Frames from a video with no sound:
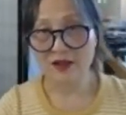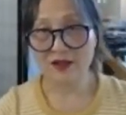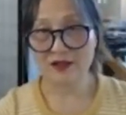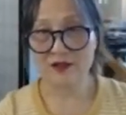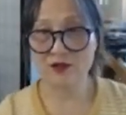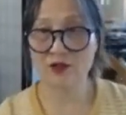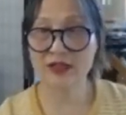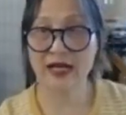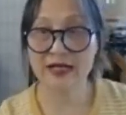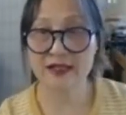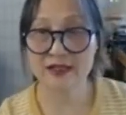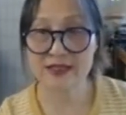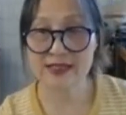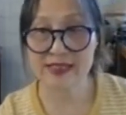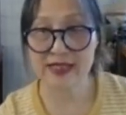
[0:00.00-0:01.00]
Look
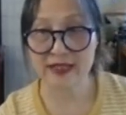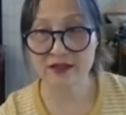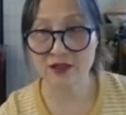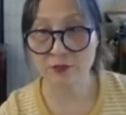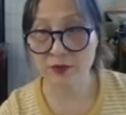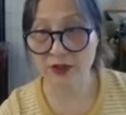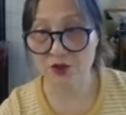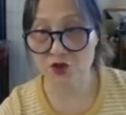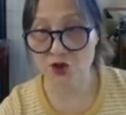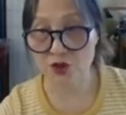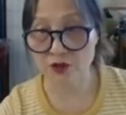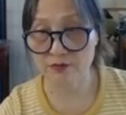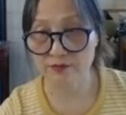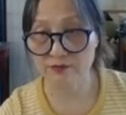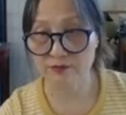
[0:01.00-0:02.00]
at the second
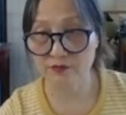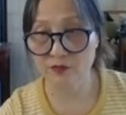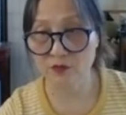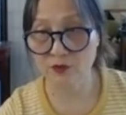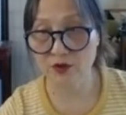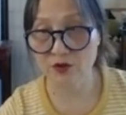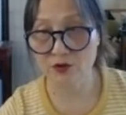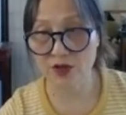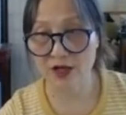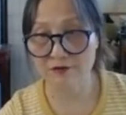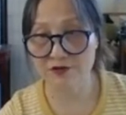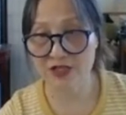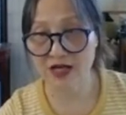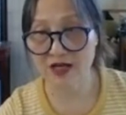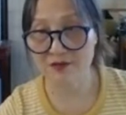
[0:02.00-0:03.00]
picture. We don't
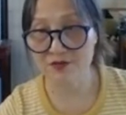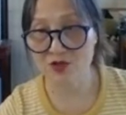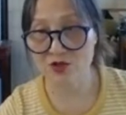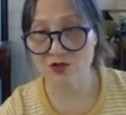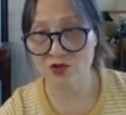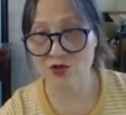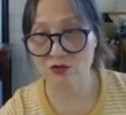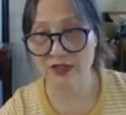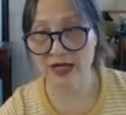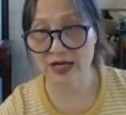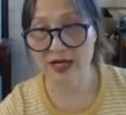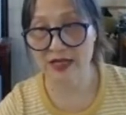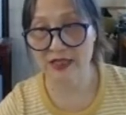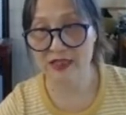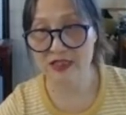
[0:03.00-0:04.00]
have time to do
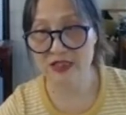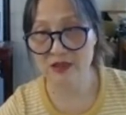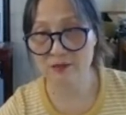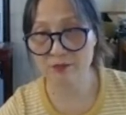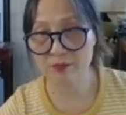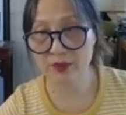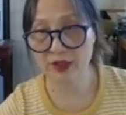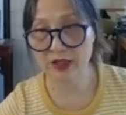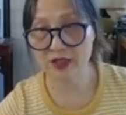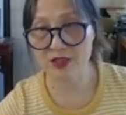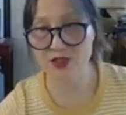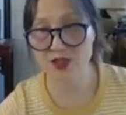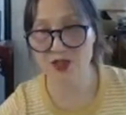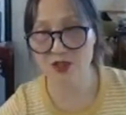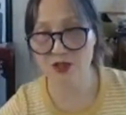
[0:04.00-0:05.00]
that,
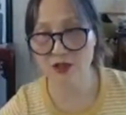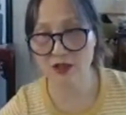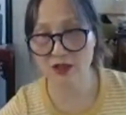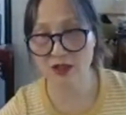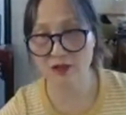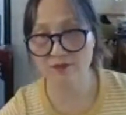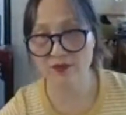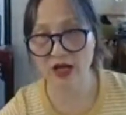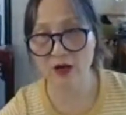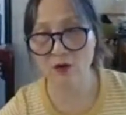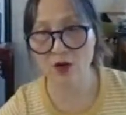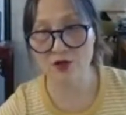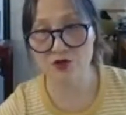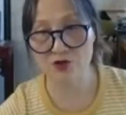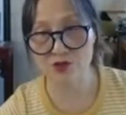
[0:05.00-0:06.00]
but I
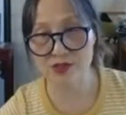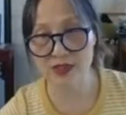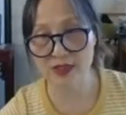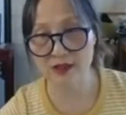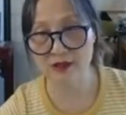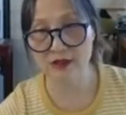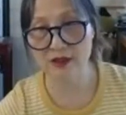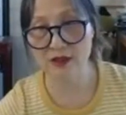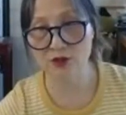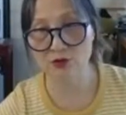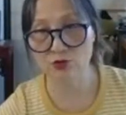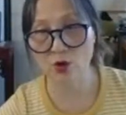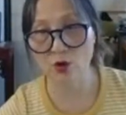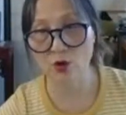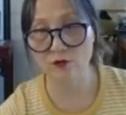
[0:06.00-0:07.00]
want to say the
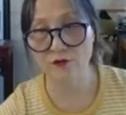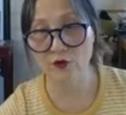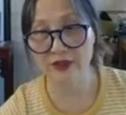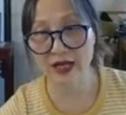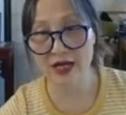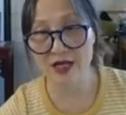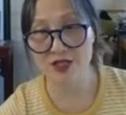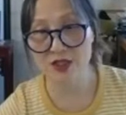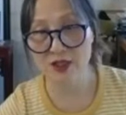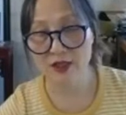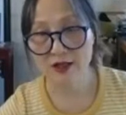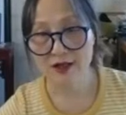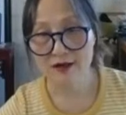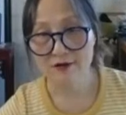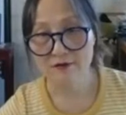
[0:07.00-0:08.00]
role for that.
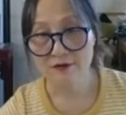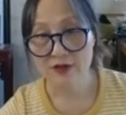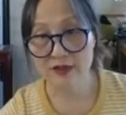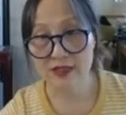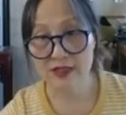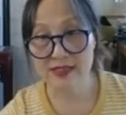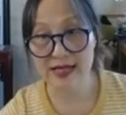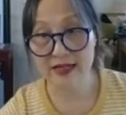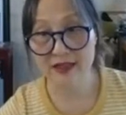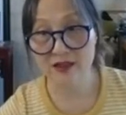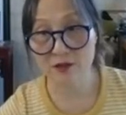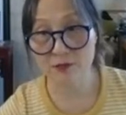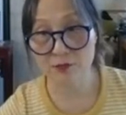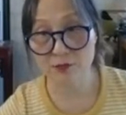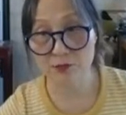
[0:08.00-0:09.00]
The
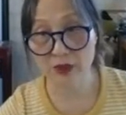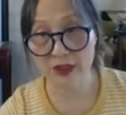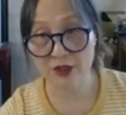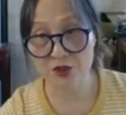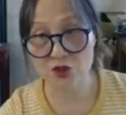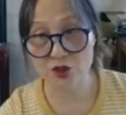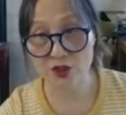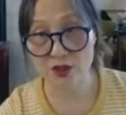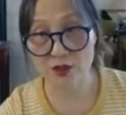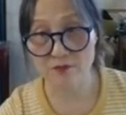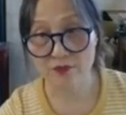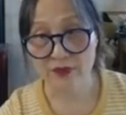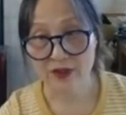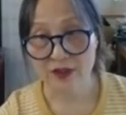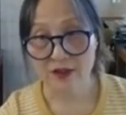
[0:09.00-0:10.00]
second picture,
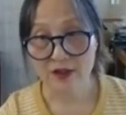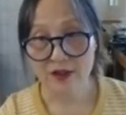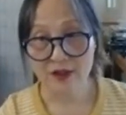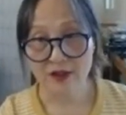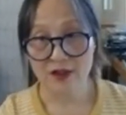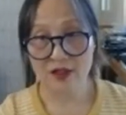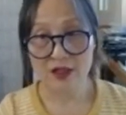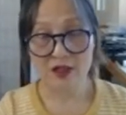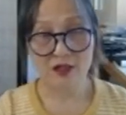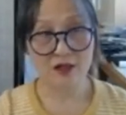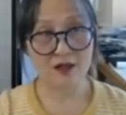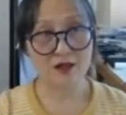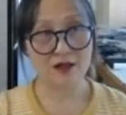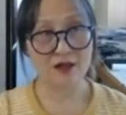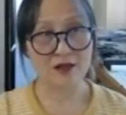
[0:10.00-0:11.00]

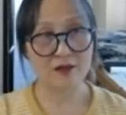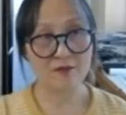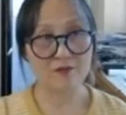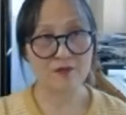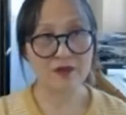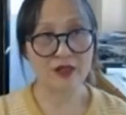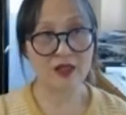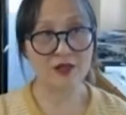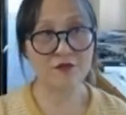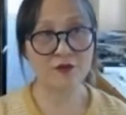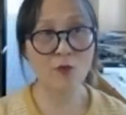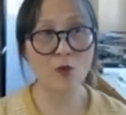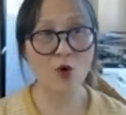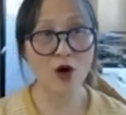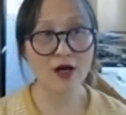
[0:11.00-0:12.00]
if
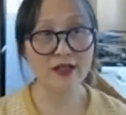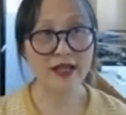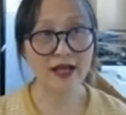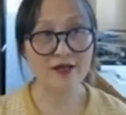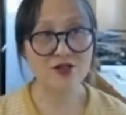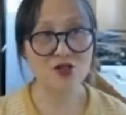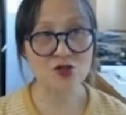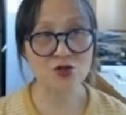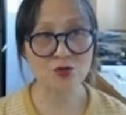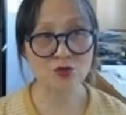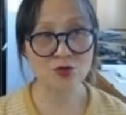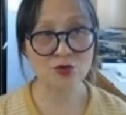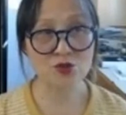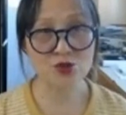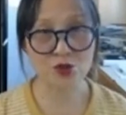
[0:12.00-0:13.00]
you more than
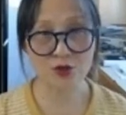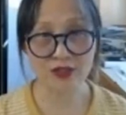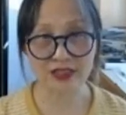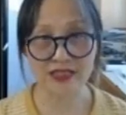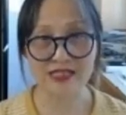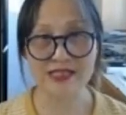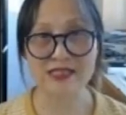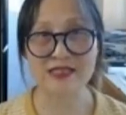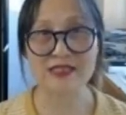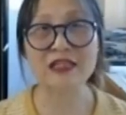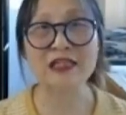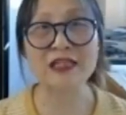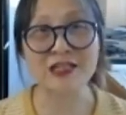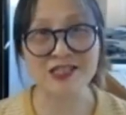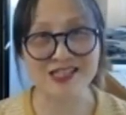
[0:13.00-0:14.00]
2 trees,
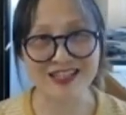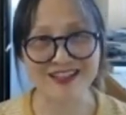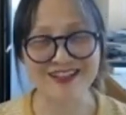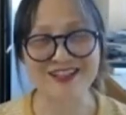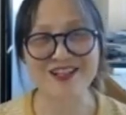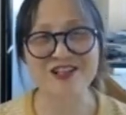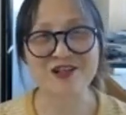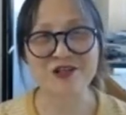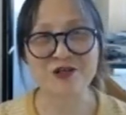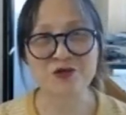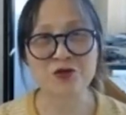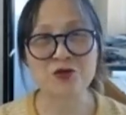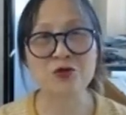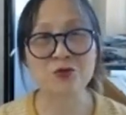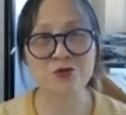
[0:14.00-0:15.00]
easier
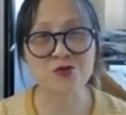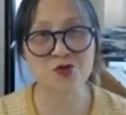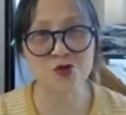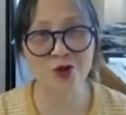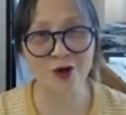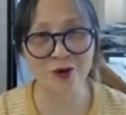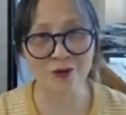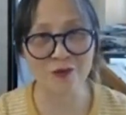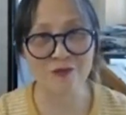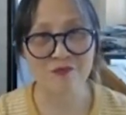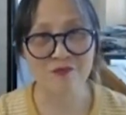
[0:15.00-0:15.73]
to show